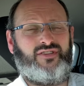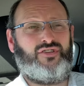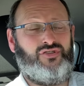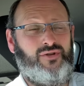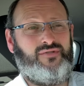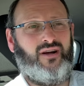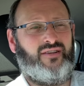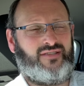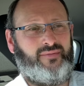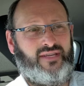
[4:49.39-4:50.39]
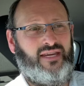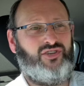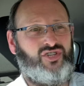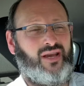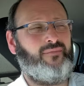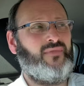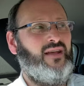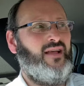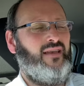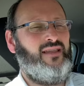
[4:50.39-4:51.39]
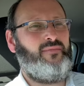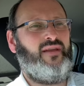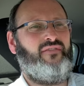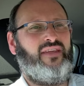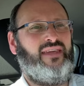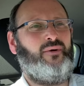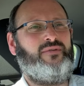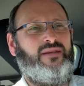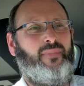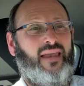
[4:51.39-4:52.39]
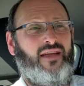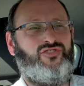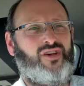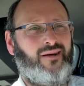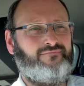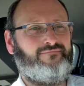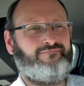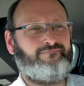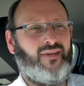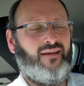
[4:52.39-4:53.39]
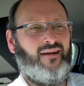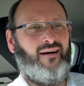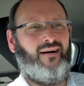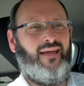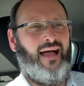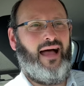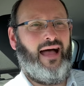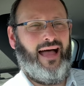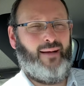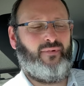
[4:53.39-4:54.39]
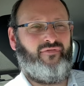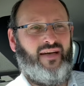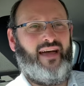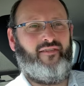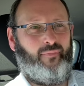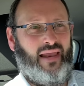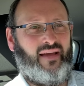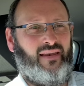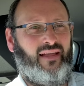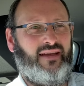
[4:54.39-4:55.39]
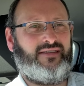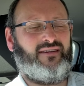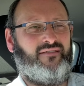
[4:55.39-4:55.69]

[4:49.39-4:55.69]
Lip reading: It's a new dance I'm teaching, a little bit of a guilty pleasure. I am a fan of Black Lace.